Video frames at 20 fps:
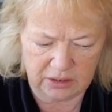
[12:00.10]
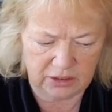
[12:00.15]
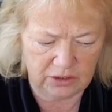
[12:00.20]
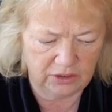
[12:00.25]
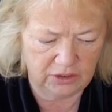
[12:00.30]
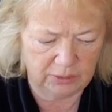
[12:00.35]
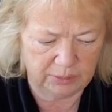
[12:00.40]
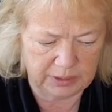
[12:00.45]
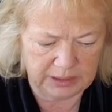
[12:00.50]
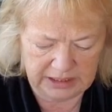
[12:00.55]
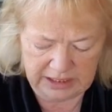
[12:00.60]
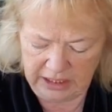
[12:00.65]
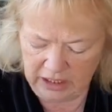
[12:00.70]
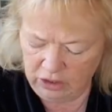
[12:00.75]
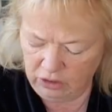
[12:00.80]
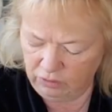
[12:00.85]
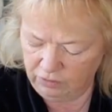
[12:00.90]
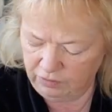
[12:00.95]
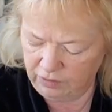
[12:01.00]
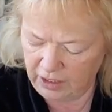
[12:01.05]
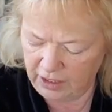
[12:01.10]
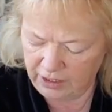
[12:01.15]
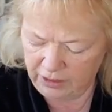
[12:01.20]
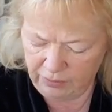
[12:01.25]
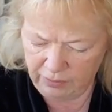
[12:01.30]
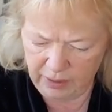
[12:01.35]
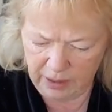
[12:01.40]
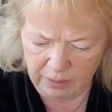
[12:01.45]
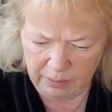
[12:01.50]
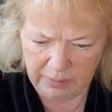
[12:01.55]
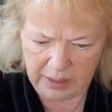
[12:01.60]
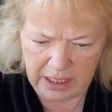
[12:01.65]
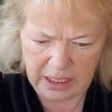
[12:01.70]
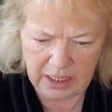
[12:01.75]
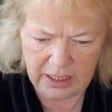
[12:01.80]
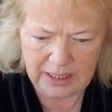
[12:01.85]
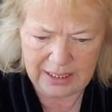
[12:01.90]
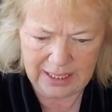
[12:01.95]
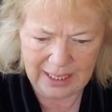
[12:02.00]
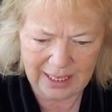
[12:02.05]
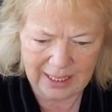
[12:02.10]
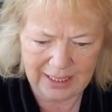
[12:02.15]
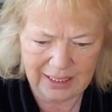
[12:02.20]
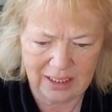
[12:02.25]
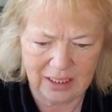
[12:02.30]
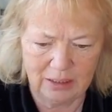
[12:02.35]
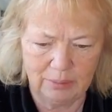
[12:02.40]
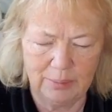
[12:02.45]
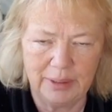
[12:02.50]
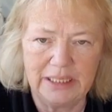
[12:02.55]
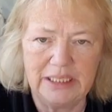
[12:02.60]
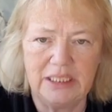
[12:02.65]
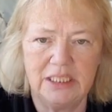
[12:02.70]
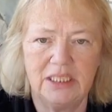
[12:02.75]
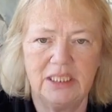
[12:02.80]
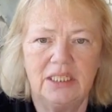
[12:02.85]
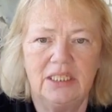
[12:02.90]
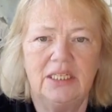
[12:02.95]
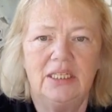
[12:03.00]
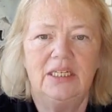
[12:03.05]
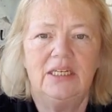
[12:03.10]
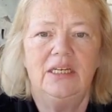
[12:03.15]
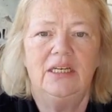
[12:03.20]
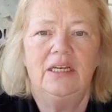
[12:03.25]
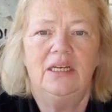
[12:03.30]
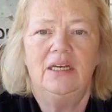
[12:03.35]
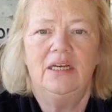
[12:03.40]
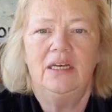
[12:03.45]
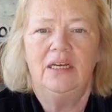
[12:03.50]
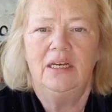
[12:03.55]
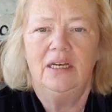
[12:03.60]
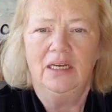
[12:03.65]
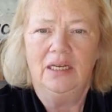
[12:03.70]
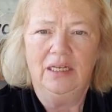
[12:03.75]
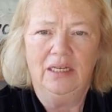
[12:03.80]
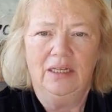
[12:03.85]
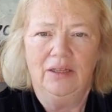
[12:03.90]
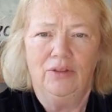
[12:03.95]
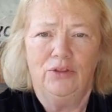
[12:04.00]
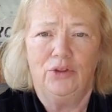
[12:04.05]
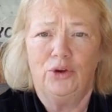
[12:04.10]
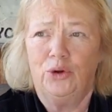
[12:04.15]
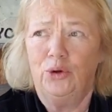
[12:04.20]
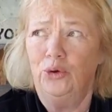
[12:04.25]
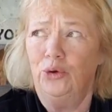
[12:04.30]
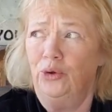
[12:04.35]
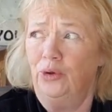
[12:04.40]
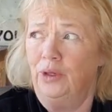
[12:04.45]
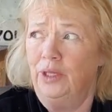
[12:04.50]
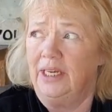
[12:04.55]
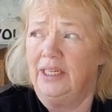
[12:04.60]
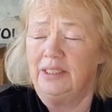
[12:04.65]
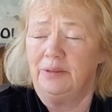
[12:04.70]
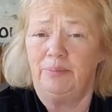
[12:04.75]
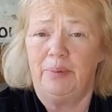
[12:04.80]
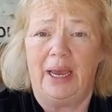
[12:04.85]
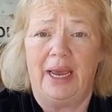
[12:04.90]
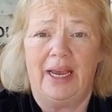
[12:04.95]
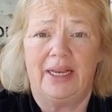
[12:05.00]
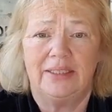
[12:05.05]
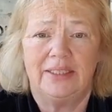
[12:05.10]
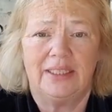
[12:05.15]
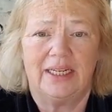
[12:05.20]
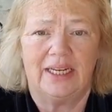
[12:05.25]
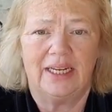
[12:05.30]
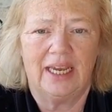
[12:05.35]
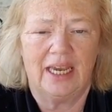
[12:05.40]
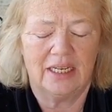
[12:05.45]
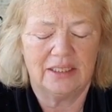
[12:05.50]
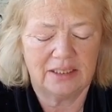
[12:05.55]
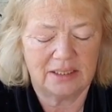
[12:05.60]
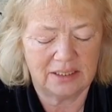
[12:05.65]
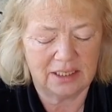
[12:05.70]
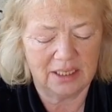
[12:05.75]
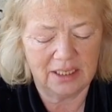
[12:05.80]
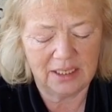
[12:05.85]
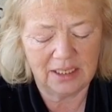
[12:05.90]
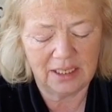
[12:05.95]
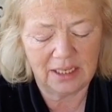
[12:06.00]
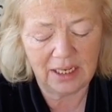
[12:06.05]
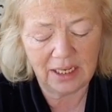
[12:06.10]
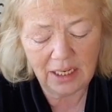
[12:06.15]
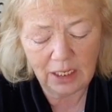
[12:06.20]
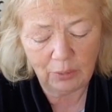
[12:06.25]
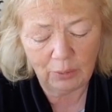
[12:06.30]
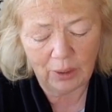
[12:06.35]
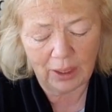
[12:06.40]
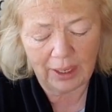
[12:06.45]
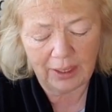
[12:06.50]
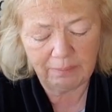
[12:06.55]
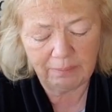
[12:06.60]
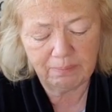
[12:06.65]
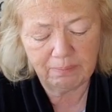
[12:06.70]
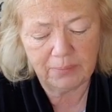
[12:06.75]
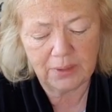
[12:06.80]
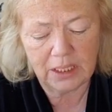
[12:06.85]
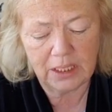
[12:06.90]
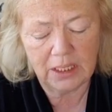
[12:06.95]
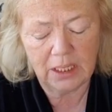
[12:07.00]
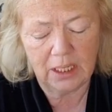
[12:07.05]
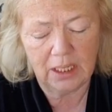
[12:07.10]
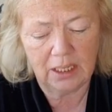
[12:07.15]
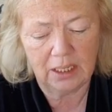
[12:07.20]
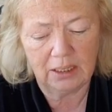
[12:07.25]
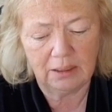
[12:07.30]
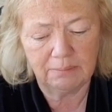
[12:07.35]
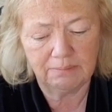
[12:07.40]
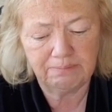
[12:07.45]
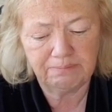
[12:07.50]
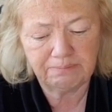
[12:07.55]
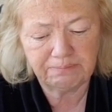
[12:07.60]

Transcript: There's a mosquito flying around me. Dadgummit. The cool has passed, I guess. Anyway, a